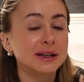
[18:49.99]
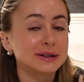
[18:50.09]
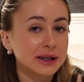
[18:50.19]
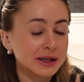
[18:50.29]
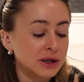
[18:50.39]

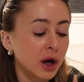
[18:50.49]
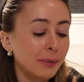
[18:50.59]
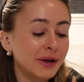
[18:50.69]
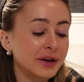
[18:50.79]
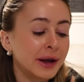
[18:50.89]
has cleared
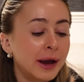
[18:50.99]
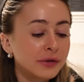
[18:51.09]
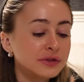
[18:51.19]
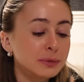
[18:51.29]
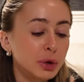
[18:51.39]
up and I
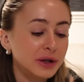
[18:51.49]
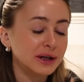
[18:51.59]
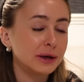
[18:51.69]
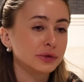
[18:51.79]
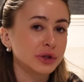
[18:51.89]
have to put it
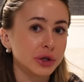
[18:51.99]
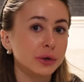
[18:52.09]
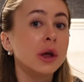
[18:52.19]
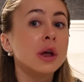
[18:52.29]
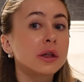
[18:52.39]
down to